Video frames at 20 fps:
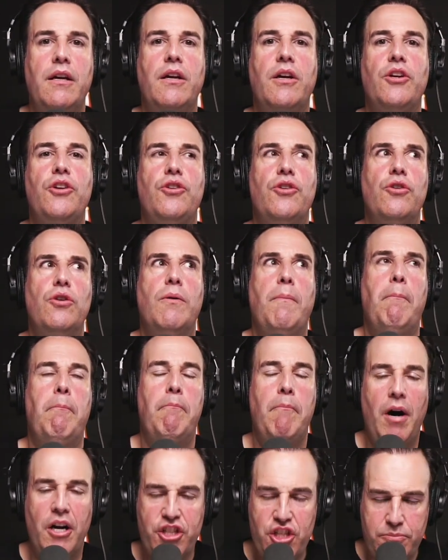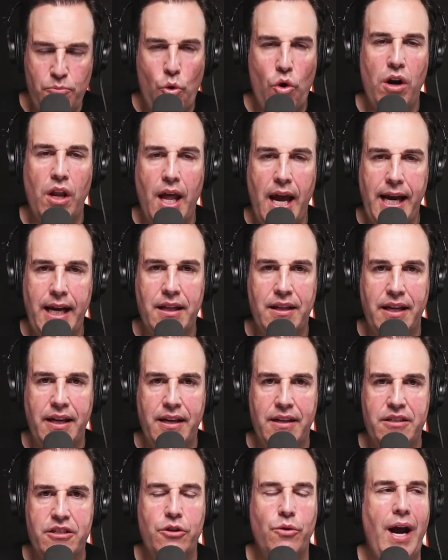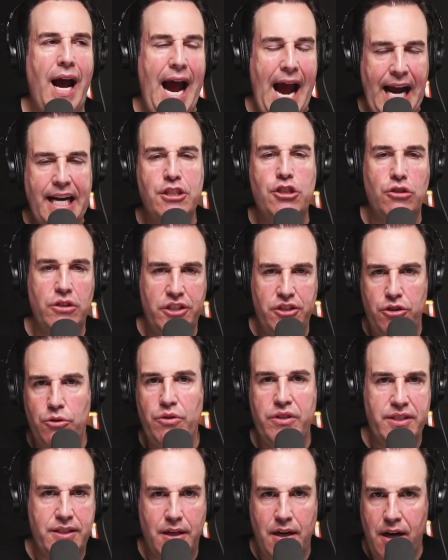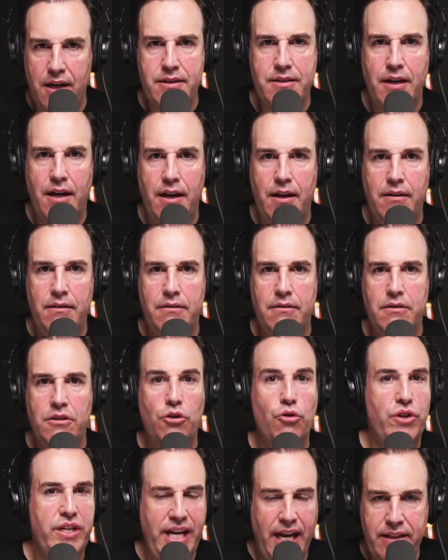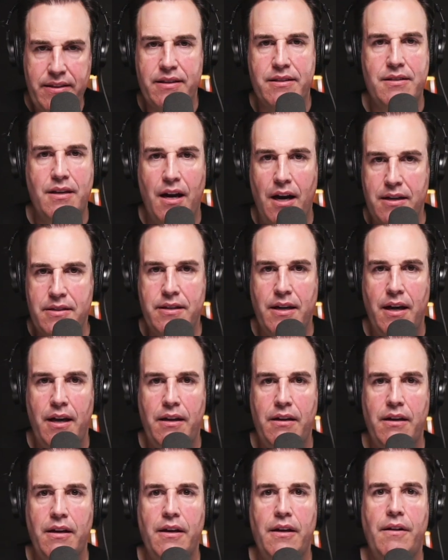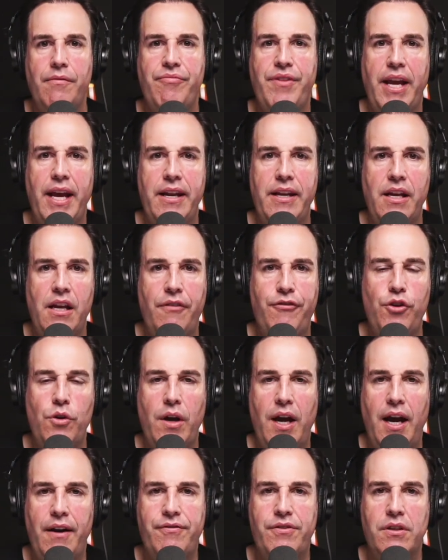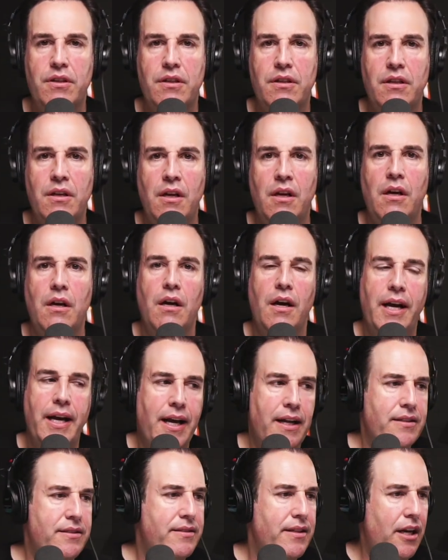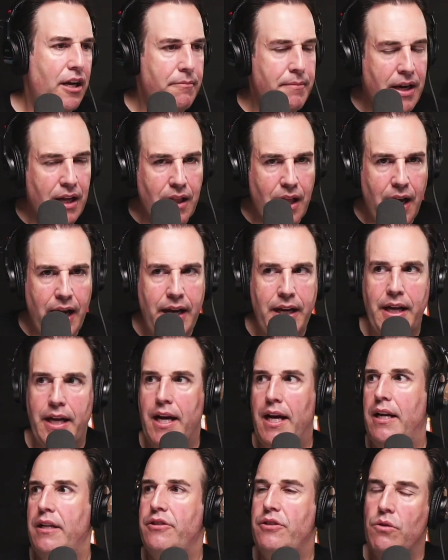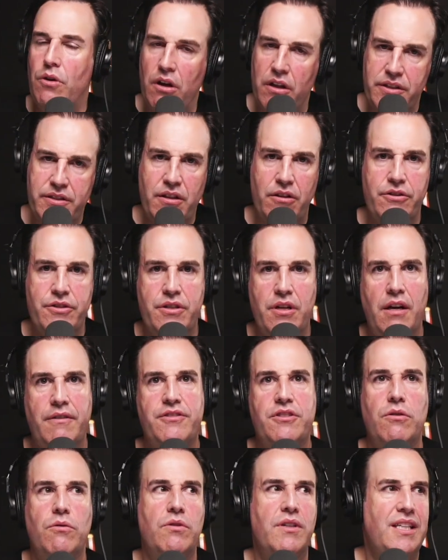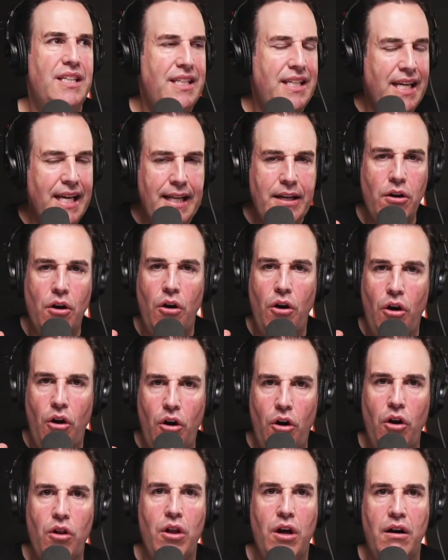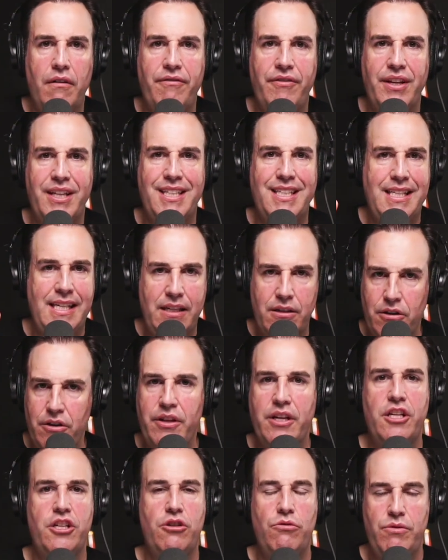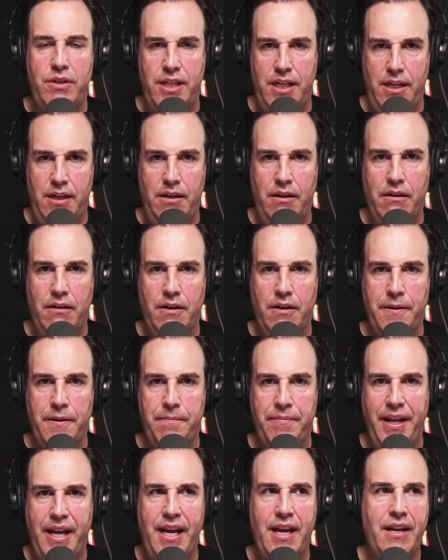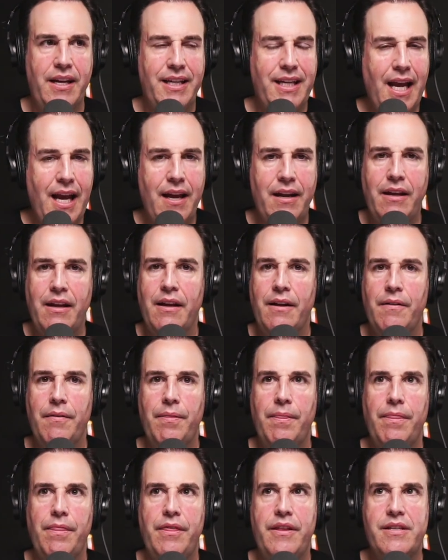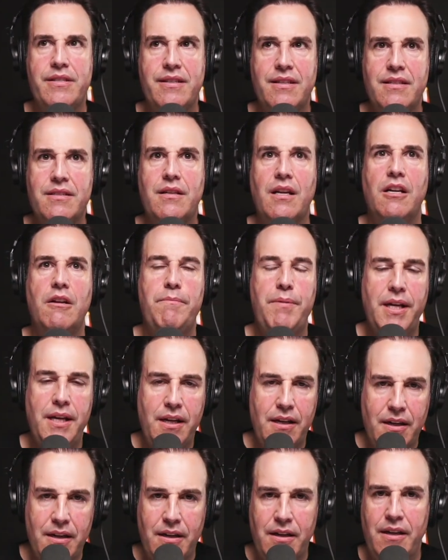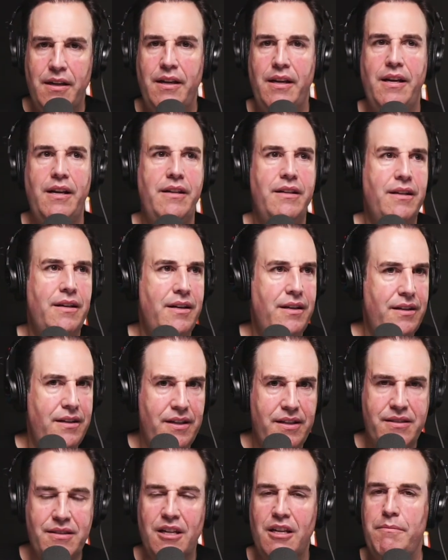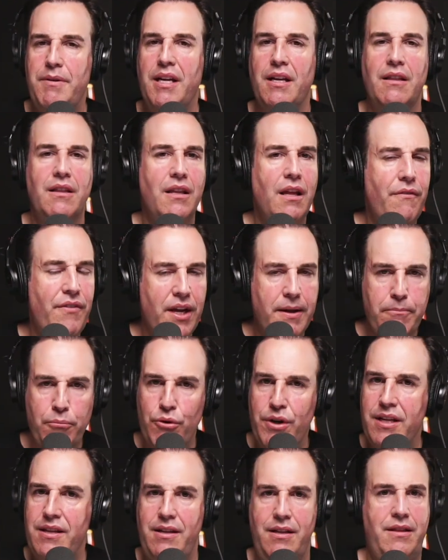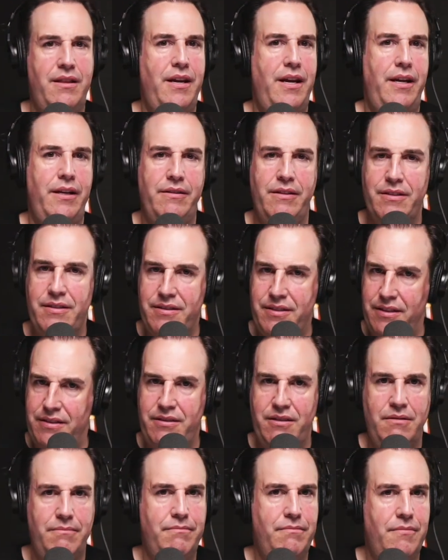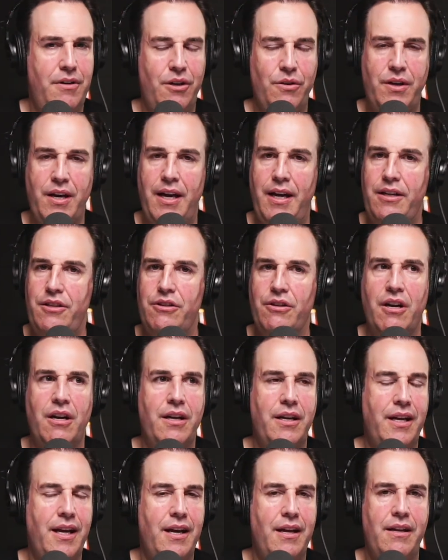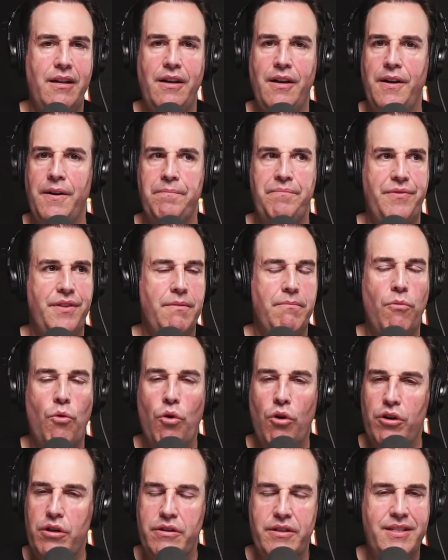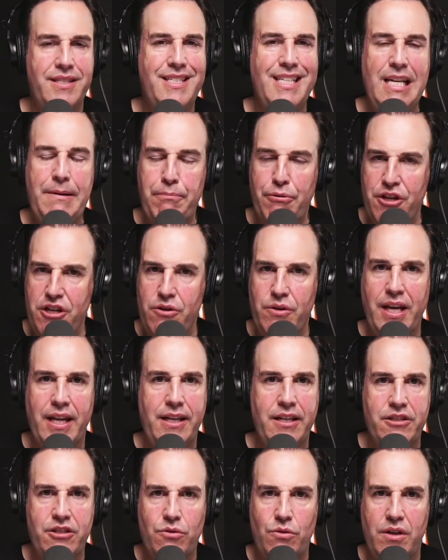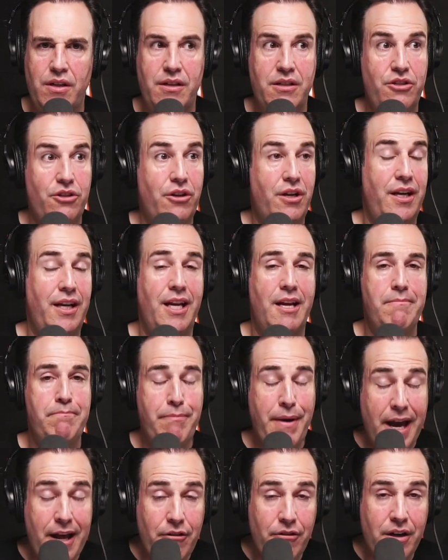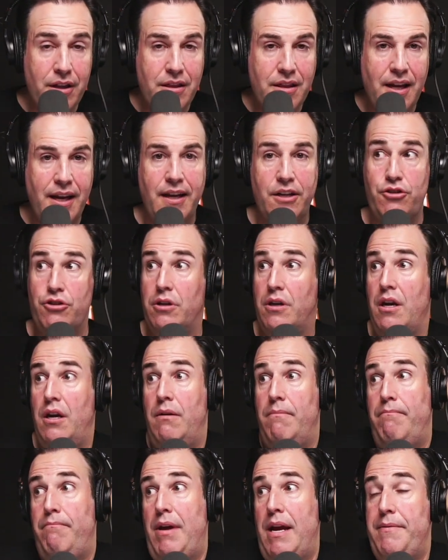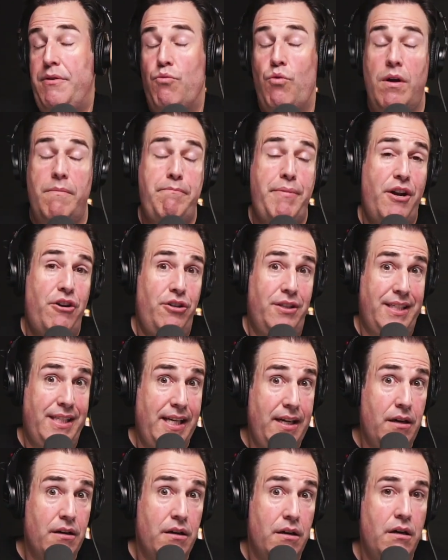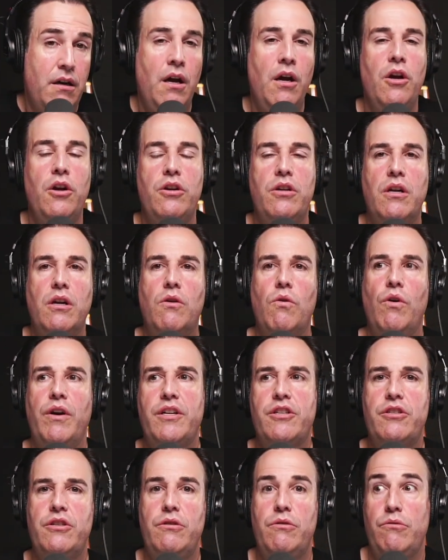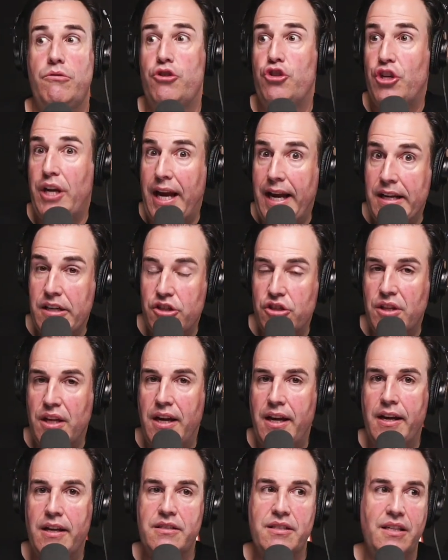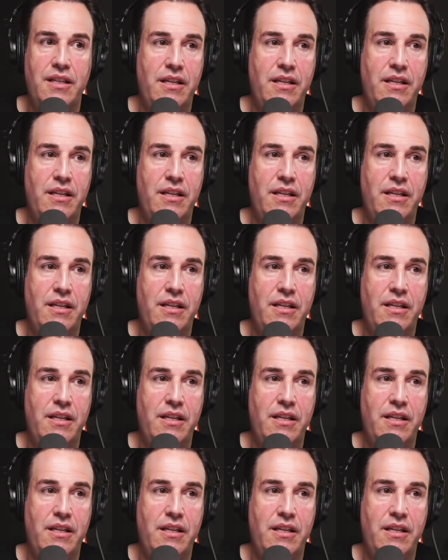you're much more likely to actually do this content, create this content, than if you have to, I got to set up my light, I got to do all this other stuff. So get all of the gear that you need. And again, this is going to be, it's going to be a living, breathing thing, this system. Okay. You're going to get, the deeper you get into it, you're going to get better at things. You're going to maybe want better gear. You're going to change things and